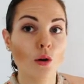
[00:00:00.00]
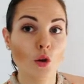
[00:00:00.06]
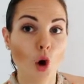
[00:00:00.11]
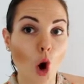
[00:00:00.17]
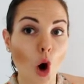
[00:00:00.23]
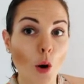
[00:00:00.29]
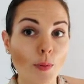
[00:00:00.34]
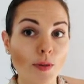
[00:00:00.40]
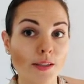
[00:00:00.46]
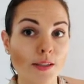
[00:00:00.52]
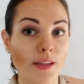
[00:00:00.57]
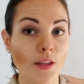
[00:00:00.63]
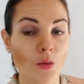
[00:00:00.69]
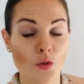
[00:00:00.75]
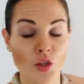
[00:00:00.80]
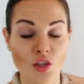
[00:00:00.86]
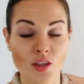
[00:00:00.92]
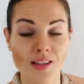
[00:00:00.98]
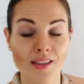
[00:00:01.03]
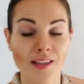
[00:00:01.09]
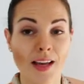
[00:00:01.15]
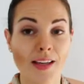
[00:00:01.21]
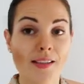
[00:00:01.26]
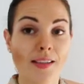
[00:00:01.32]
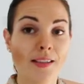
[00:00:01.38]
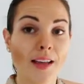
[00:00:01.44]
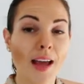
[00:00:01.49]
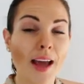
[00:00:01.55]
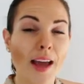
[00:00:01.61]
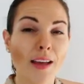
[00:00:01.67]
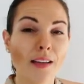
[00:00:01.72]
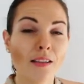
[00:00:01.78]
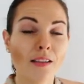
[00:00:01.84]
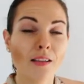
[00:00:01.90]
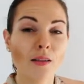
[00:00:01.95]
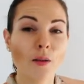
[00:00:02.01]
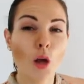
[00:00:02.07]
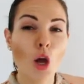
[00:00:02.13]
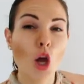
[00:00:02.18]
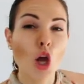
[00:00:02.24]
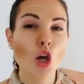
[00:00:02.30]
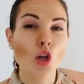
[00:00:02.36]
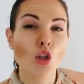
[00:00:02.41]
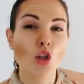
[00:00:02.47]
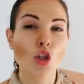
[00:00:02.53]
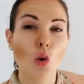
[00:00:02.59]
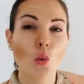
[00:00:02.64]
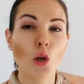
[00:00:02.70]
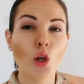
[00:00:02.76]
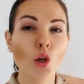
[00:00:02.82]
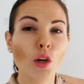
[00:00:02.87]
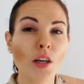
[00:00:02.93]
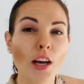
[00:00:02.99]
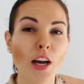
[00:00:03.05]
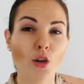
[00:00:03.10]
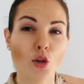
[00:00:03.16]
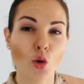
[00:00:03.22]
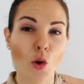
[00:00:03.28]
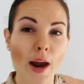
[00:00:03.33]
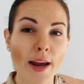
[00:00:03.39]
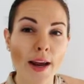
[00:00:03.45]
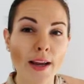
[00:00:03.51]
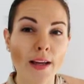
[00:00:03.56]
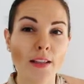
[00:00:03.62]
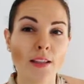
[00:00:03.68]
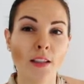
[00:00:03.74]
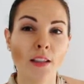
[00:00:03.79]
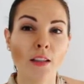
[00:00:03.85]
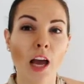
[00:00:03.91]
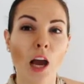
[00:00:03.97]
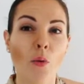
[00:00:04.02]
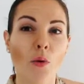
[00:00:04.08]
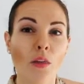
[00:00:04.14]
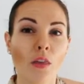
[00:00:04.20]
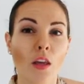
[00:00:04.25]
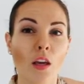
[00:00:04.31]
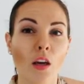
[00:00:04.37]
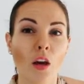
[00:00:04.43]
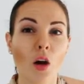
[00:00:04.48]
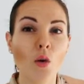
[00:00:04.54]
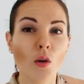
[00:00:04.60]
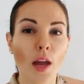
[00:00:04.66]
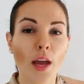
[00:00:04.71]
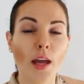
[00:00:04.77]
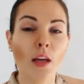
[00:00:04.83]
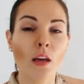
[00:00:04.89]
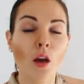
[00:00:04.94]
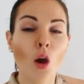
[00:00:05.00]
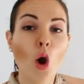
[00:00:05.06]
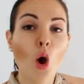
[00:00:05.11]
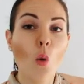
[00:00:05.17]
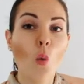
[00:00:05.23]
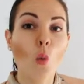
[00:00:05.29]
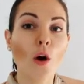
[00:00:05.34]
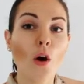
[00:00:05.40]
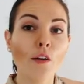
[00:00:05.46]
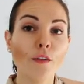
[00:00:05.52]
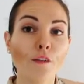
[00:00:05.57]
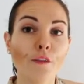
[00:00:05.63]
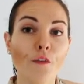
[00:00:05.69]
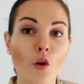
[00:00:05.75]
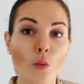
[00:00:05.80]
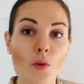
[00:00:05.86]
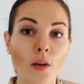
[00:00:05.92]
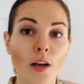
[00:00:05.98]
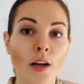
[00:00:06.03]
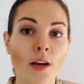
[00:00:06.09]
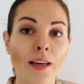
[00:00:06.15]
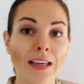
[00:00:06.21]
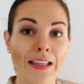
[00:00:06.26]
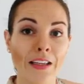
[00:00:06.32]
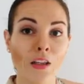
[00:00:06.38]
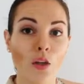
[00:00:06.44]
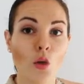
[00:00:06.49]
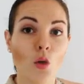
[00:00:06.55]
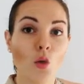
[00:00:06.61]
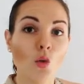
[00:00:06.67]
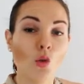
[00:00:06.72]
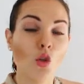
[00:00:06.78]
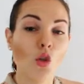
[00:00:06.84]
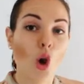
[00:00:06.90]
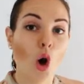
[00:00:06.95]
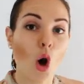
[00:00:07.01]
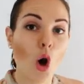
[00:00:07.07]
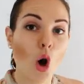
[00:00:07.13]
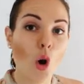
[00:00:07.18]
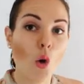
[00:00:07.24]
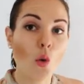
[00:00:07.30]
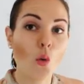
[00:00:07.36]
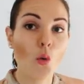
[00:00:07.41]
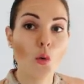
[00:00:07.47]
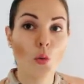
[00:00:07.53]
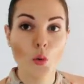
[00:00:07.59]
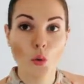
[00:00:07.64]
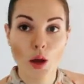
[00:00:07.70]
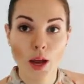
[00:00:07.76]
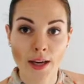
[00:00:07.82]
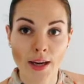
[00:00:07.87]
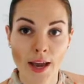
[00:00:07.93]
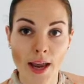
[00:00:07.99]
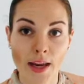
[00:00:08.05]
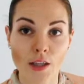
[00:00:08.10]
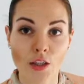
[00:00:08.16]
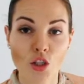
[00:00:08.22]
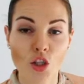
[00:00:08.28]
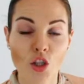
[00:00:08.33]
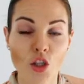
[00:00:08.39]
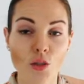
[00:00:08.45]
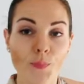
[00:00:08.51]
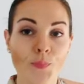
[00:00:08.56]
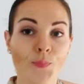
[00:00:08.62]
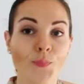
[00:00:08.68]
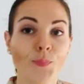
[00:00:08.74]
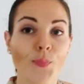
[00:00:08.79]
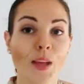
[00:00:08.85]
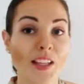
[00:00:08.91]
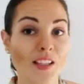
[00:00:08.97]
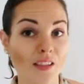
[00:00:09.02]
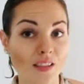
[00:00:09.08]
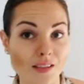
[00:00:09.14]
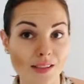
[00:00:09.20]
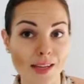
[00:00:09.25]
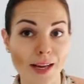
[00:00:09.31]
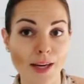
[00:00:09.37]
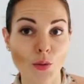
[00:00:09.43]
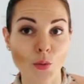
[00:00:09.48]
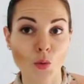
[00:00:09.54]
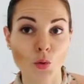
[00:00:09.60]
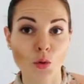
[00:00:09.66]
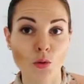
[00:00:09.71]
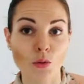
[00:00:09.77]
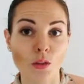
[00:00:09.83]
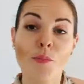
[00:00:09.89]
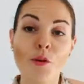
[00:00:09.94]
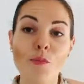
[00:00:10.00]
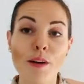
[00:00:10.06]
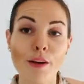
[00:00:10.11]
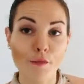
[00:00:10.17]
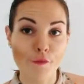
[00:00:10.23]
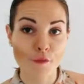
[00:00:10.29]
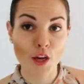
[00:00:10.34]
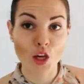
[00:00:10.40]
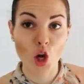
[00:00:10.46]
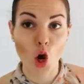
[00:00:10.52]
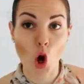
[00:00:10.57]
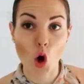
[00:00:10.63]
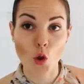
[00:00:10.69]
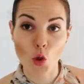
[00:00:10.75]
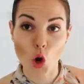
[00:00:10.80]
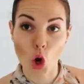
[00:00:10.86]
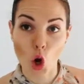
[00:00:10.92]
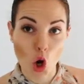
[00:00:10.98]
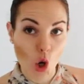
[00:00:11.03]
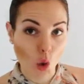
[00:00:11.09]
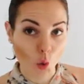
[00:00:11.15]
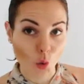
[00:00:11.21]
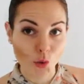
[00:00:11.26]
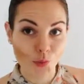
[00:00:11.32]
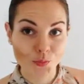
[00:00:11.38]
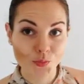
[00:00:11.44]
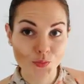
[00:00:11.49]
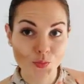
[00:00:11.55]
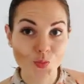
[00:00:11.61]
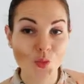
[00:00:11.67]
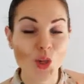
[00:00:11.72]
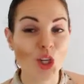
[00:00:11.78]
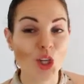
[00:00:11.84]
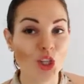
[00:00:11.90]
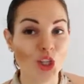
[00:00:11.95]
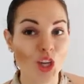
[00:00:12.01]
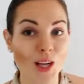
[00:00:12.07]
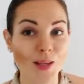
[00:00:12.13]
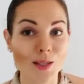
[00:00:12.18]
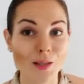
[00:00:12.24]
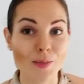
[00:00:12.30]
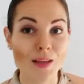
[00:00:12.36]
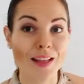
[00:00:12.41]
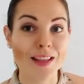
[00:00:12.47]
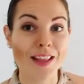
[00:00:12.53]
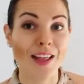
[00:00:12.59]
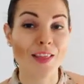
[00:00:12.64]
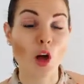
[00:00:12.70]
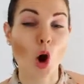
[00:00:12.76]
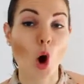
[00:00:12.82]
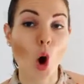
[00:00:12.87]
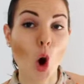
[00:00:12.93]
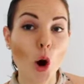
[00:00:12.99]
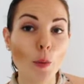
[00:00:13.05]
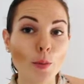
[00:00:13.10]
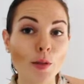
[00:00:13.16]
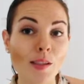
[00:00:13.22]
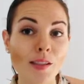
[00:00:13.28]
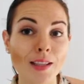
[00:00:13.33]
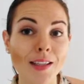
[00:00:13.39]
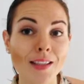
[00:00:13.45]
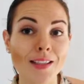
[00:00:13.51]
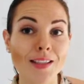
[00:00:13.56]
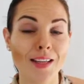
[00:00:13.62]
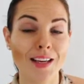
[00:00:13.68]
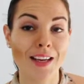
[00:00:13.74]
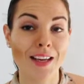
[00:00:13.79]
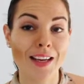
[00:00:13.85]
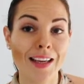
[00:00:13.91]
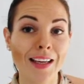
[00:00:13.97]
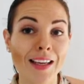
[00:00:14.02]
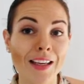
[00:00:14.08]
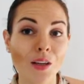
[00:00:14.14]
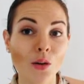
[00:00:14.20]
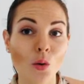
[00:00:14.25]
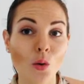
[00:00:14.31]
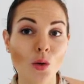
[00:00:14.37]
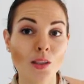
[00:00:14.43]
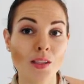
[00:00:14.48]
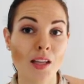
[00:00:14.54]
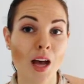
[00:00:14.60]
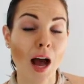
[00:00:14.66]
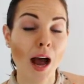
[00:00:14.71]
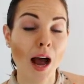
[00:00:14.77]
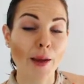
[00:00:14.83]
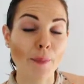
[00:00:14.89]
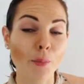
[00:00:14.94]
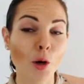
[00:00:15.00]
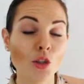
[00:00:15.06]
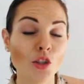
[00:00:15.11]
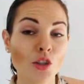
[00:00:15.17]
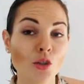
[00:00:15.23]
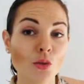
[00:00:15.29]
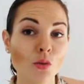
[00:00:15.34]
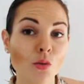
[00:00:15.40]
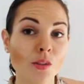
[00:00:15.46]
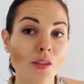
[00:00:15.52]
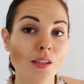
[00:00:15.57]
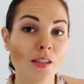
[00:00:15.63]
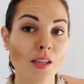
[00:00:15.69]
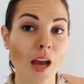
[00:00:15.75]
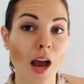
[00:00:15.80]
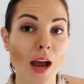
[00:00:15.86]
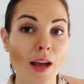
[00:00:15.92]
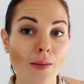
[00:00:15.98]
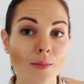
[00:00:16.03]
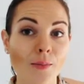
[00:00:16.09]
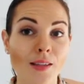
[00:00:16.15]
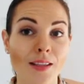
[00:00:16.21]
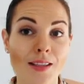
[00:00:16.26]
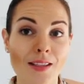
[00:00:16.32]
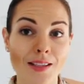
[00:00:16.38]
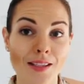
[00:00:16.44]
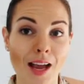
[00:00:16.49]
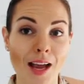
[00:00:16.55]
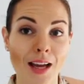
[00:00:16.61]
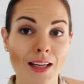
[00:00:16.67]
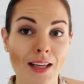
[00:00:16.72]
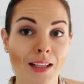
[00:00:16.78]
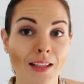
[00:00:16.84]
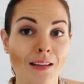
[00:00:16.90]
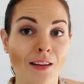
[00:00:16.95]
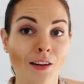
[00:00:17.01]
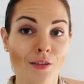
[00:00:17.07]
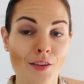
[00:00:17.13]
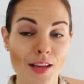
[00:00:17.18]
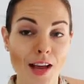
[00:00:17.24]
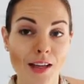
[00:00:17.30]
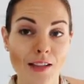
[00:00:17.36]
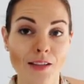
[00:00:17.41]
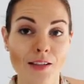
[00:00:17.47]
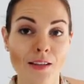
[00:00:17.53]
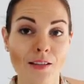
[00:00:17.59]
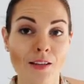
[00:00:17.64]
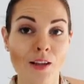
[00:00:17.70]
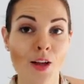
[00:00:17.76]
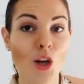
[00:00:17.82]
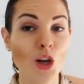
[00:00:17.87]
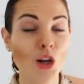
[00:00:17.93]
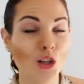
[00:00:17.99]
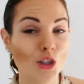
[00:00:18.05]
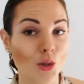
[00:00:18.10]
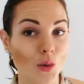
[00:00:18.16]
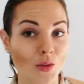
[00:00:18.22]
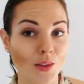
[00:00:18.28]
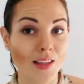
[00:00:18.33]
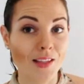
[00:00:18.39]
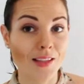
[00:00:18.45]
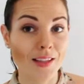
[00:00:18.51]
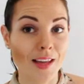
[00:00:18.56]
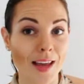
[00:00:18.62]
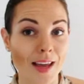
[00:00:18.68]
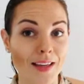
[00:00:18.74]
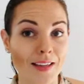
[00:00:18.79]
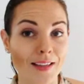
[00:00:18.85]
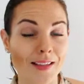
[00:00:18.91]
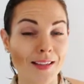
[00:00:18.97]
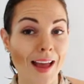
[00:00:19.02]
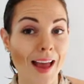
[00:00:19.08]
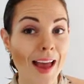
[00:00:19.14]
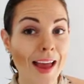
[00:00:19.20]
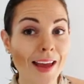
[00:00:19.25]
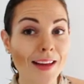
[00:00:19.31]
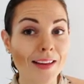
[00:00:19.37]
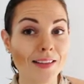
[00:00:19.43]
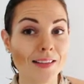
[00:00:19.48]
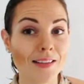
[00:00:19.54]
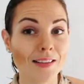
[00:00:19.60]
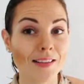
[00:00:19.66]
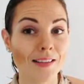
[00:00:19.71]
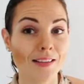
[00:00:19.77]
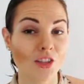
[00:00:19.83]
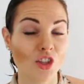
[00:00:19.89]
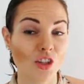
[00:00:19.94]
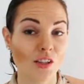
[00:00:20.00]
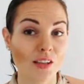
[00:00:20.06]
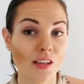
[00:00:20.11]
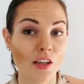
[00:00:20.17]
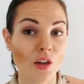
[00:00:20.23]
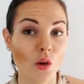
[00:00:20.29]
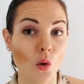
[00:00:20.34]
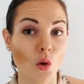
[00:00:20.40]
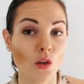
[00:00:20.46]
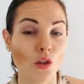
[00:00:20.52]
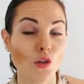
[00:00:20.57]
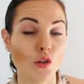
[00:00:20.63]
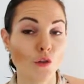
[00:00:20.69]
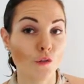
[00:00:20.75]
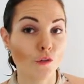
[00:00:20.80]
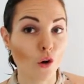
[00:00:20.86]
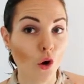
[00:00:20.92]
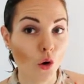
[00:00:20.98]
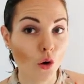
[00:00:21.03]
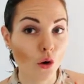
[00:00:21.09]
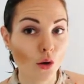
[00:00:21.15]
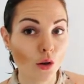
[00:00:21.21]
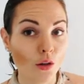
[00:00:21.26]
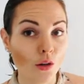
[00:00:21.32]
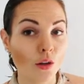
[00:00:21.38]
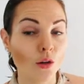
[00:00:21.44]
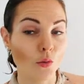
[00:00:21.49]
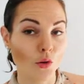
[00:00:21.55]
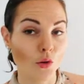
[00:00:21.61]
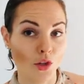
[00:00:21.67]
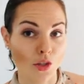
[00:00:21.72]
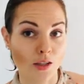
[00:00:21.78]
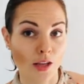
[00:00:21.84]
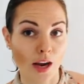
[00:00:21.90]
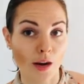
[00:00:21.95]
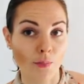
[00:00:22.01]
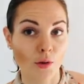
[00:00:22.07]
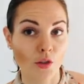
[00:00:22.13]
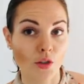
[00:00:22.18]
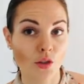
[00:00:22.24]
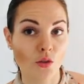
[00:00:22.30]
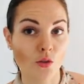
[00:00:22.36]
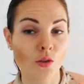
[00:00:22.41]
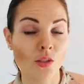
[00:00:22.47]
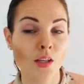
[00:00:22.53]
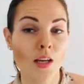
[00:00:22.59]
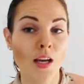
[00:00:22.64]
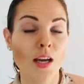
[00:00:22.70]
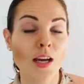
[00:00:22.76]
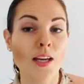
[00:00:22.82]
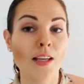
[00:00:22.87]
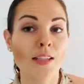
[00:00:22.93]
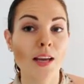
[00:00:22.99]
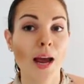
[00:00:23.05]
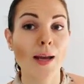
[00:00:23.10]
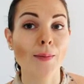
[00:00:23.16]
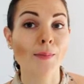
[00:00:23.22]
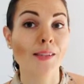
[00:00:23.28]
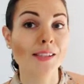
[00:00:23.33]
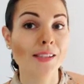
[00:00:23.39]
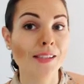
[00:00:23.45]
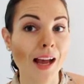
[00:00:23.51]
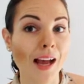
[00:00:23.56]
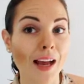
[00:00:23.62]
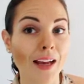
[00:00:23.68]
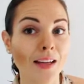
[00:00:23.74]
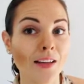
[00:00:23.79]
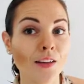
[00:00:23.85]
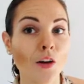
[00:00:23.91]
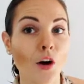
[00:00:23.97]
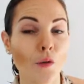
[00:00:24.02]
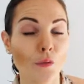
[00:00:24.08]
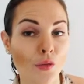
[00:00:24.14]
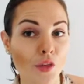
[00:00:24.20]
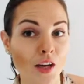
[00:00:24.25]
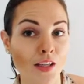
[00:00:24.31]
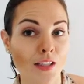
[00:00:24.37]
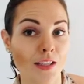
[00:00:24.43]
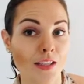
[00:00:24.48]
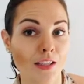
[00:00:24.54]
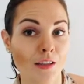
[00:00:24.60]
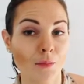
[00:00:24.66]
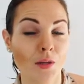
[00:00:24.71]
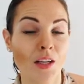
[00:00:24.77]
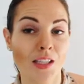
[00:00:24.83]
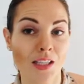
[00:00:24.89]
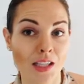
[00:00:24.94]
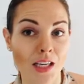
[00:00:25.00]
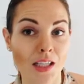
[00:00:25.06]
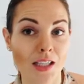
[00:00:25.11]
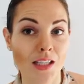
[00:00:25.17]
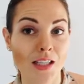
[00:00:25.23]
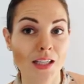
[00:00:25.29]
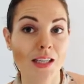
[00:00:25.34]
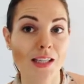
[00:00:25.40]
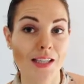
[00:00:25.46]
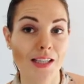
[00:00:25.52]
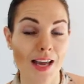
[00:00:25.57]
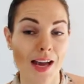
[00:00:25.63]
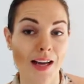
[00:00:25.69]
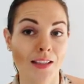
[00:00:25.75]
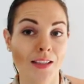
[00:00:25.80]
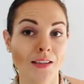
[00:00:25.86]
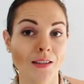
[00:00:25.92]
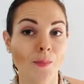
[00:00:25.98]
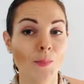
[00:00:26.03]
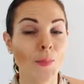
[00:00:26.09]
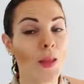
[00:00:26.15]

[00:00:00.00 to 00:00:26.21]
the opposite, which in this case is X. So we look at our triangle and we think, okay, what formula includes O and H? It's the sine rule. Put my finger on the O, it tells me that the opposite equals the hypotenuse times the sine of the angle. So in this case, X just equals 4, which is the hypotenuse, times sine of 30, because 30 is the angle.